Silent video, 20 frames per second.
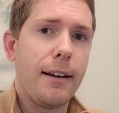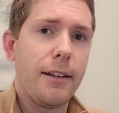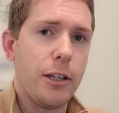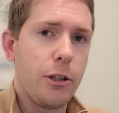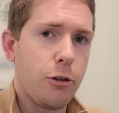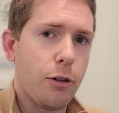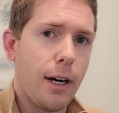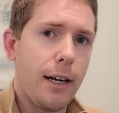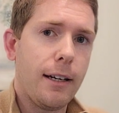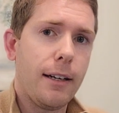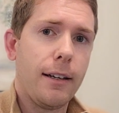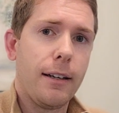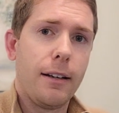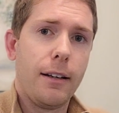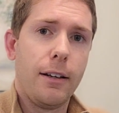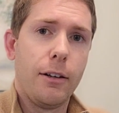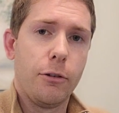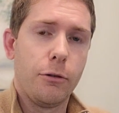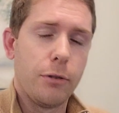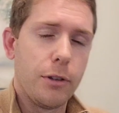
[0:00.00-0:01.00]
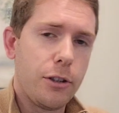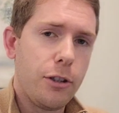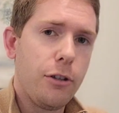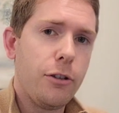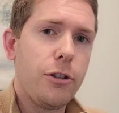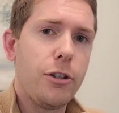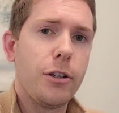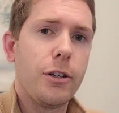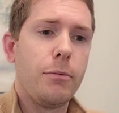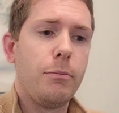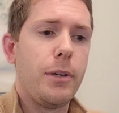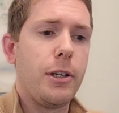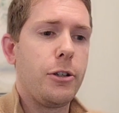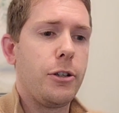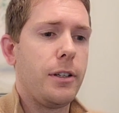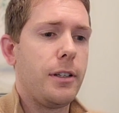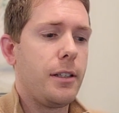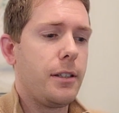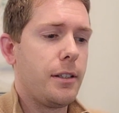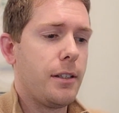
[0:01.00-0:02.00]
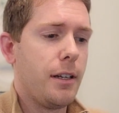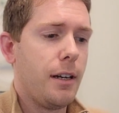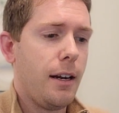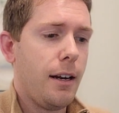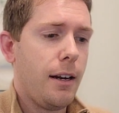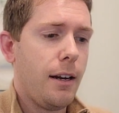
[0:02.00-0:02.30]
to try to reduce your emissions,